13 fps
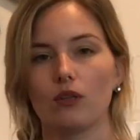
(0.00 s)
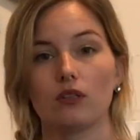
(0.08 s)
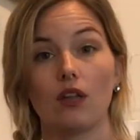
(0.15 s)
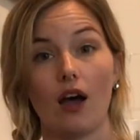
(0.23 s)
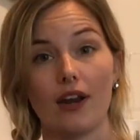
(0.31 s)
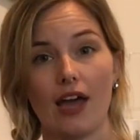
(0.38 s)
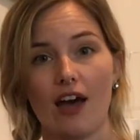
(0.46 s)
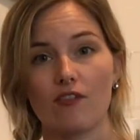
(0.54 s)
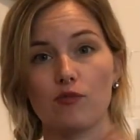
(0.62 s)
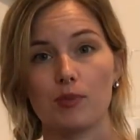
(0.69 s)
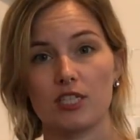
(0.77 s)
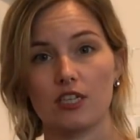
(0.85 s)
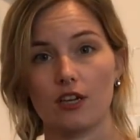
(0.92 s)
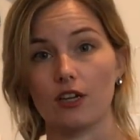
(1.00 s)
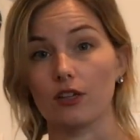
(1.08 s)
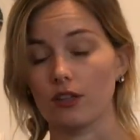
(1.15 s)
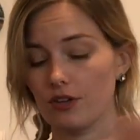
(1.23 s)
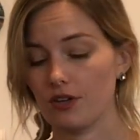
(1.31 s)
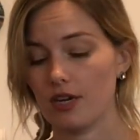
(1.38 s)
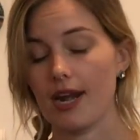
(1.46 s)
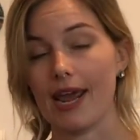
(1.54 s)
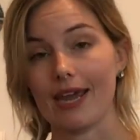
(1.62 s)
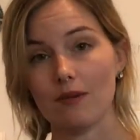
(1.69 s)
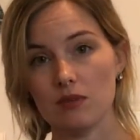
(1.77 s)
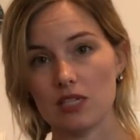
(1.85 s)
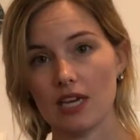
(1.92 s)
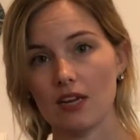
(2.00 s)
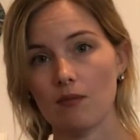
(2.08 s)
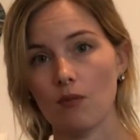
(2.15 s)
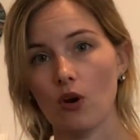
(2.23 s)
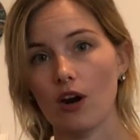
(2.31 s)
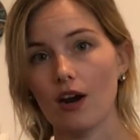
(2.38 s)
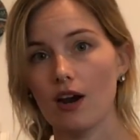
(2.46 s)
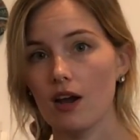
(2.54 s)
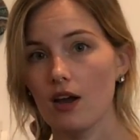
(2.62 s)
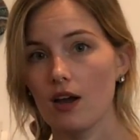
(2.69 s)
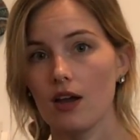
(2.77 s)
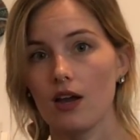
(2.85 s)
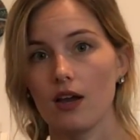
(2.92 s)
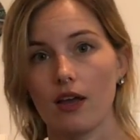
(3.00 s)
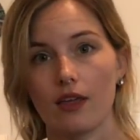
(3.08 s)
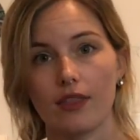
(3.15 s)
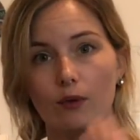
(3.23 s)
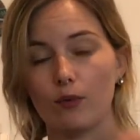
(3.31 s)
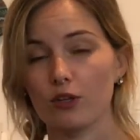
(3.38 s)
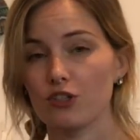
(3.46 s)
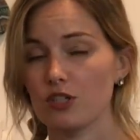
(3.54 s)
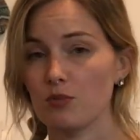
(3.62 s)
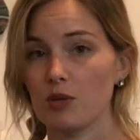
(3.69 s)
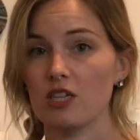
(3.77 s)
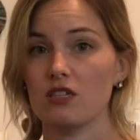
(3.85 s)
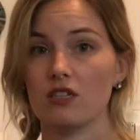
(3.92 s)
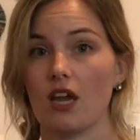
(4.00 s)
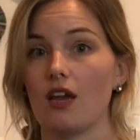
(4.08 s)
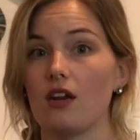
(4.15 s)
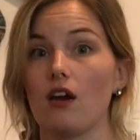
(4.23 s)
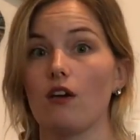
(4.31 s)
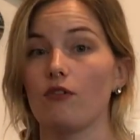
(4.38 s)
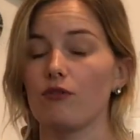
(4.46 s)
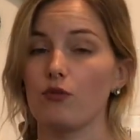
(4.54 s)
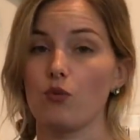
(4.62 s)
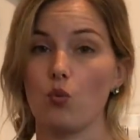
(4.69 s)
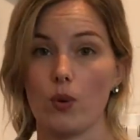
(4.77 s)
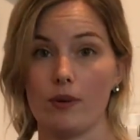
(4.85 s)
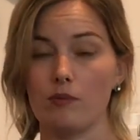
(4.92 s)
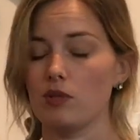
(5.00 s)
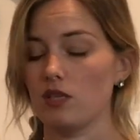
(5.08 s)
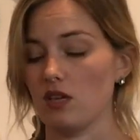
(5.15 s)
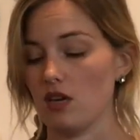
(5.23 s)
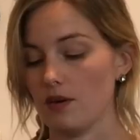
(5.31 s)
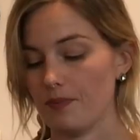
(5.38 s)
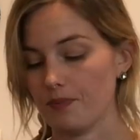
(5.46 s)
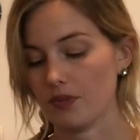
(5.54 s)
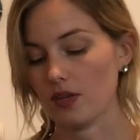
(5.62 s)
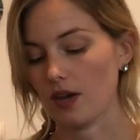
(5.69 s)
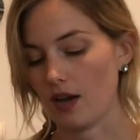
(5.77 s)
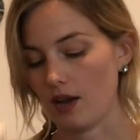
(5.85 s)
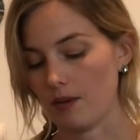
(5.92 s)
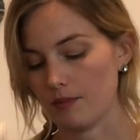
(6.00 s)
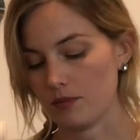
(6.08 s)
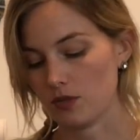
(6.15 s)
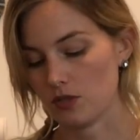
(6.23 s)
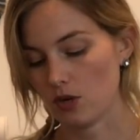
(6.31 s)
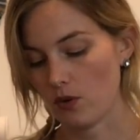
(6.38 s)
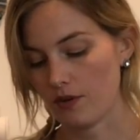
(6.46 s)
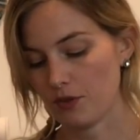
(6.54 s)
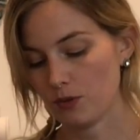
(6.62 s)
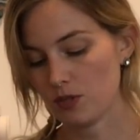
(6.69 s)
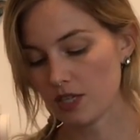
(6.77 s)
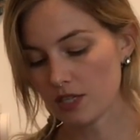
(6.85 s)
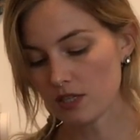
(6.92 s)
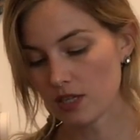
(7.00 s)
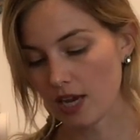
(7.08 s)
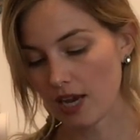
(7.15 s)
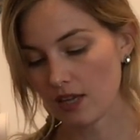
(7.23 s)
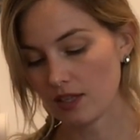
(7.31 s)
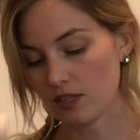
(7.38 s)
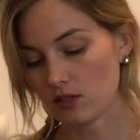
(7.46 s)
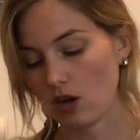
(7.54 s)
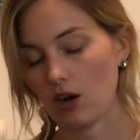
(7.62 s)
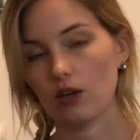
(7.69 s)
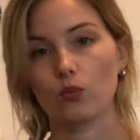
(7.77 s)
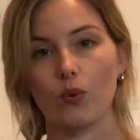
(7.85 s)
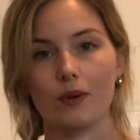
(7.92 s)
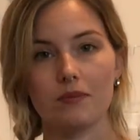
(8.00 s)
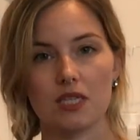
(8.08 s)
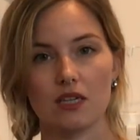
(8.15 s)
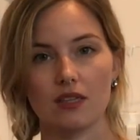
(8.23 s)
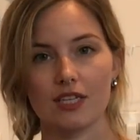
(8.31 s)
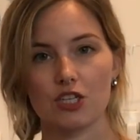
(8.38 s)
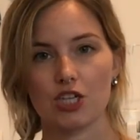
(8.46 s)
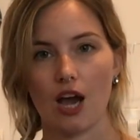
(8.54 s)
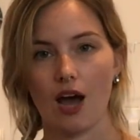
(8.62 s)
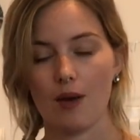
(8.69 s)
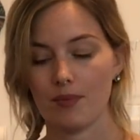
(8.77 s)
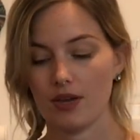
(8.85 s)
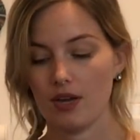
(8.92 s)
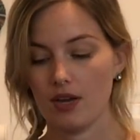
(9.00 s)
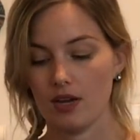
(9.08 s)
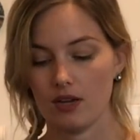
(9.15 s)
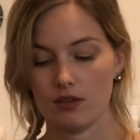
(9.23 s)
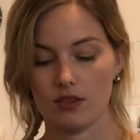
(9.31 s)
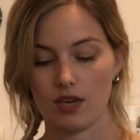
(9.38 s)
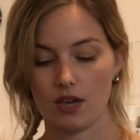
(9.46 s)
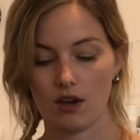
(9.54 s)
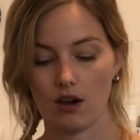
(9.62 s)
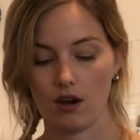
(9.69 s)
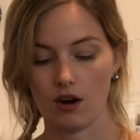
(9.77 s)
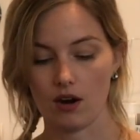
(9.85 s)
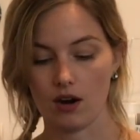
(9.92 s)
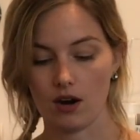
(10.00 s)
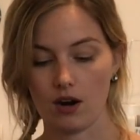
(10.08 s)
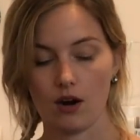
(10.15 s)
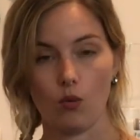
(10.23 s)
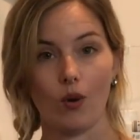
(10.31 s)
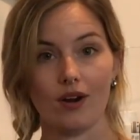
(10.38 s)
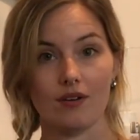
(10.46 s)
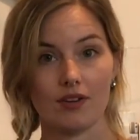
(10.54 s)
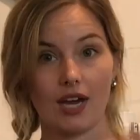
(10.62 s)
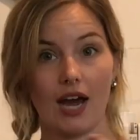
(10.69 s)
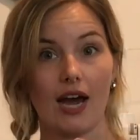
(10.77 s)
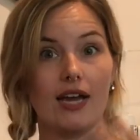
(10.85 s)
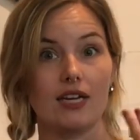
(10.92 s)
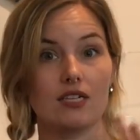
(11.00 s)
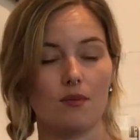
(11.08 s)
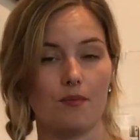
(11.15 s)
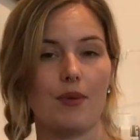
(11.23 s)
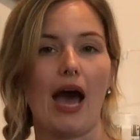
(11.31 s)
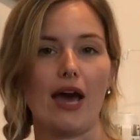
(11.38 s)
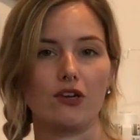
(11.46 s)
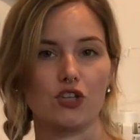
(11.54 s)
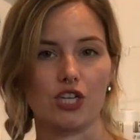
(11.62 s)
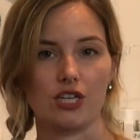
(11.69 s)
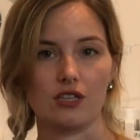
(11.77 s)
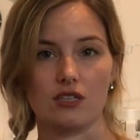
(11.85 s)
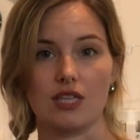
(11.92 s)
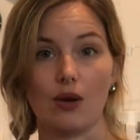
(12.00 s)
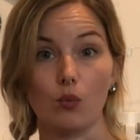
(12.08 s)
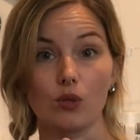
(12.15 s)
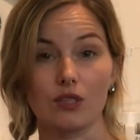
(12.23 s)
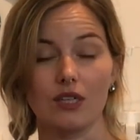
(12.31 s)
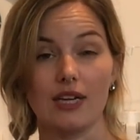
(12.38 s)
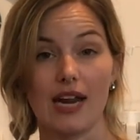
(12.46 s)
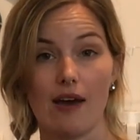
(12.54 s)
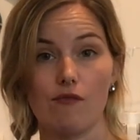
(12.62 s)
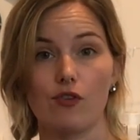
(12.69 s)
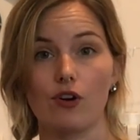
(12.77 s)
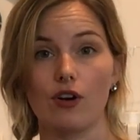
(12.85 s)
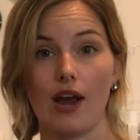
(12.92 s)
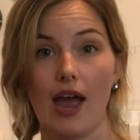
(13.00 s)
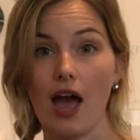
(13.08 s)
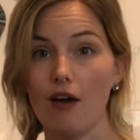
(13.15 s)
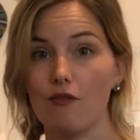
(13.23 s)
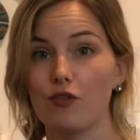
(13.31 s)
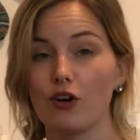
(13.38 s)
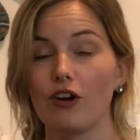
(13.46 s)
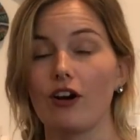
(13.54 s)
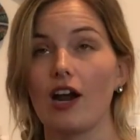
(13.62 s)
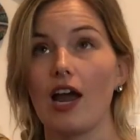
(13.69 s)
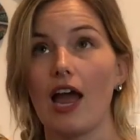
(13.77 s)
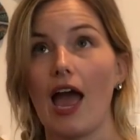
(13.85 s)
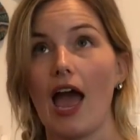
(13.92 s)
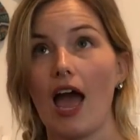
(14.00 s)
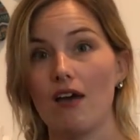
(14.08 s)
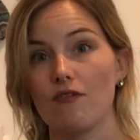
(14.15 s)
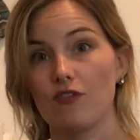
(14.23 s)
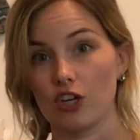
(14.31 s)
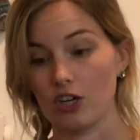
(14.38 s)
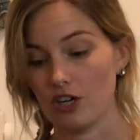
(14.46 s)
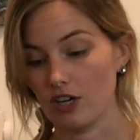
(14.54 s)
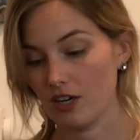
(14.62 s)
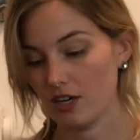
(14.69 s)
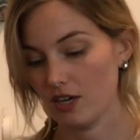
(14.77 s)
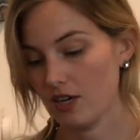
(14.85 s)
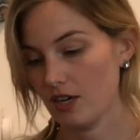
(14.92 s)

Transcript: will not have particular names anymore. They will just be a skein of Whimsy. So if you see a skein that's called Whimsy in the shop, they are one-of-a-kind batches that will never, ever, ever